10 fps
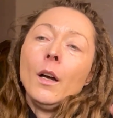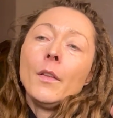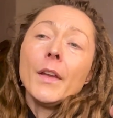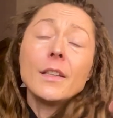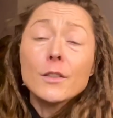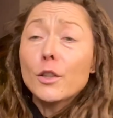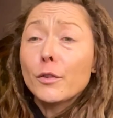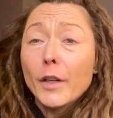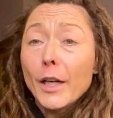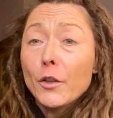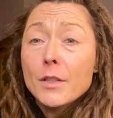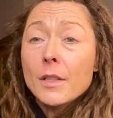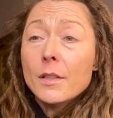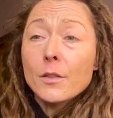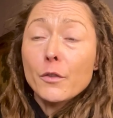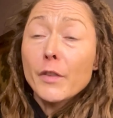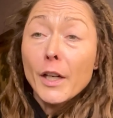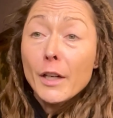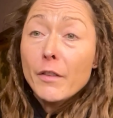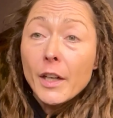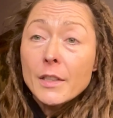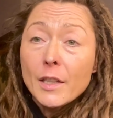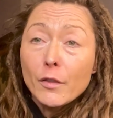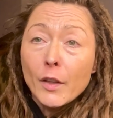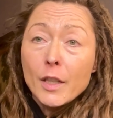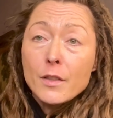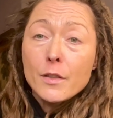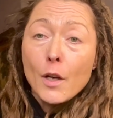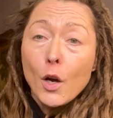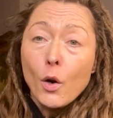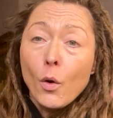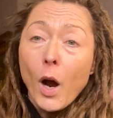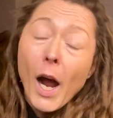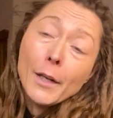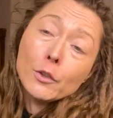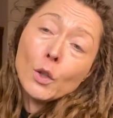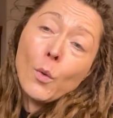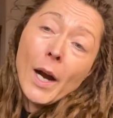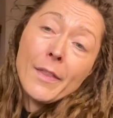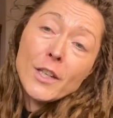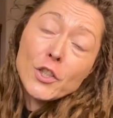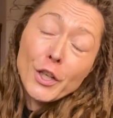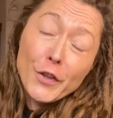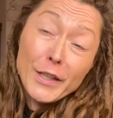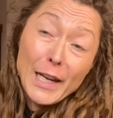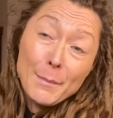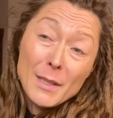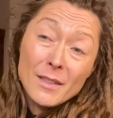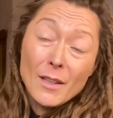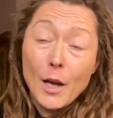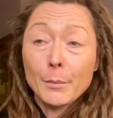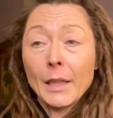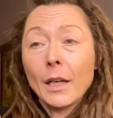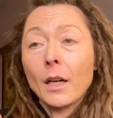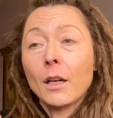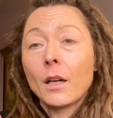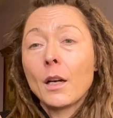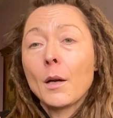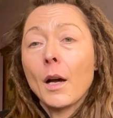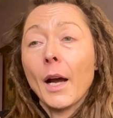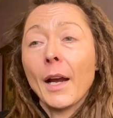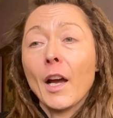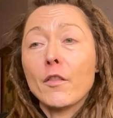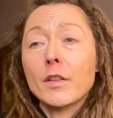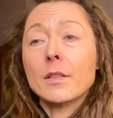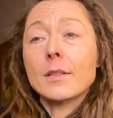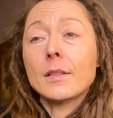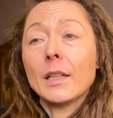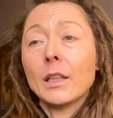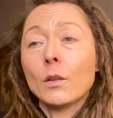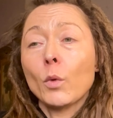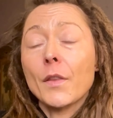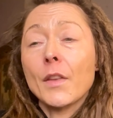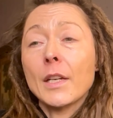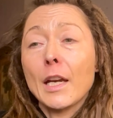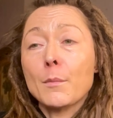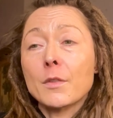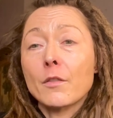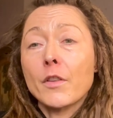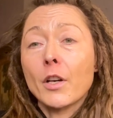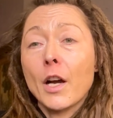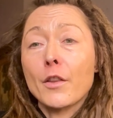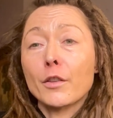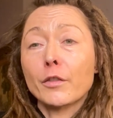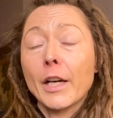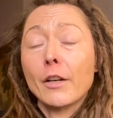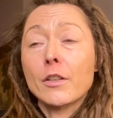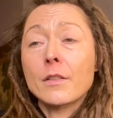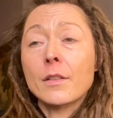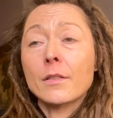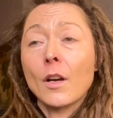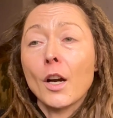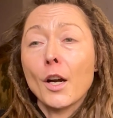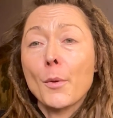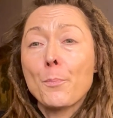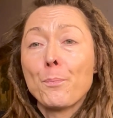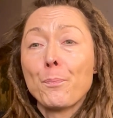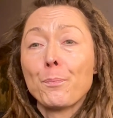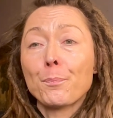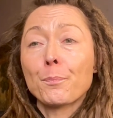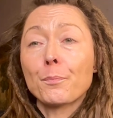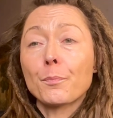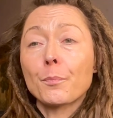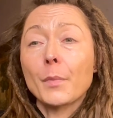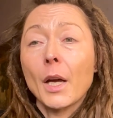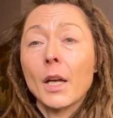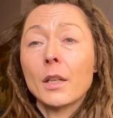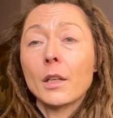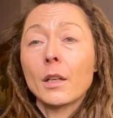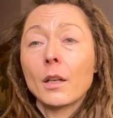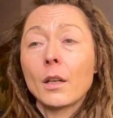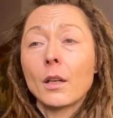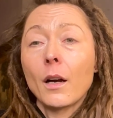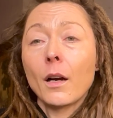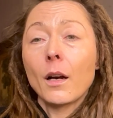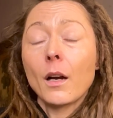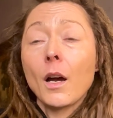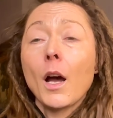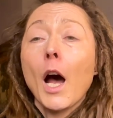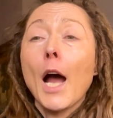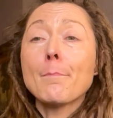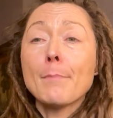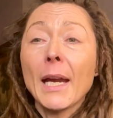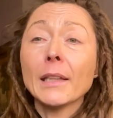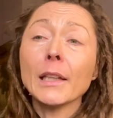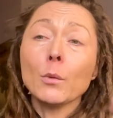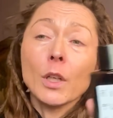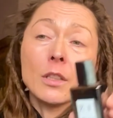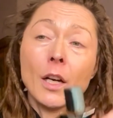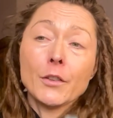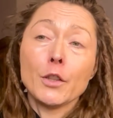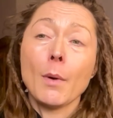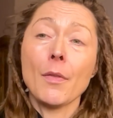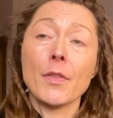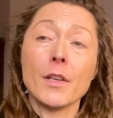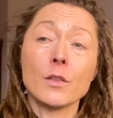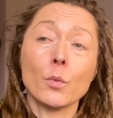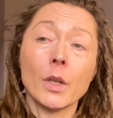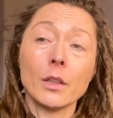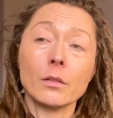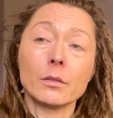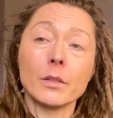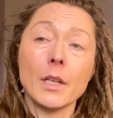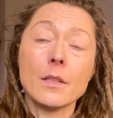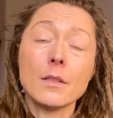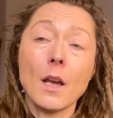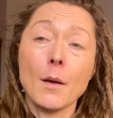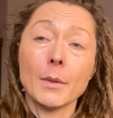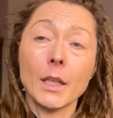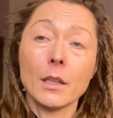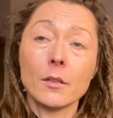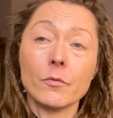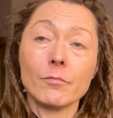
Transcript: These two fragrances are very, very different. So I don't know why they share the name Insomnia. I haven't seen what the names of their other fragrances are, but I mainly want to talk to you about this one, Insomnia.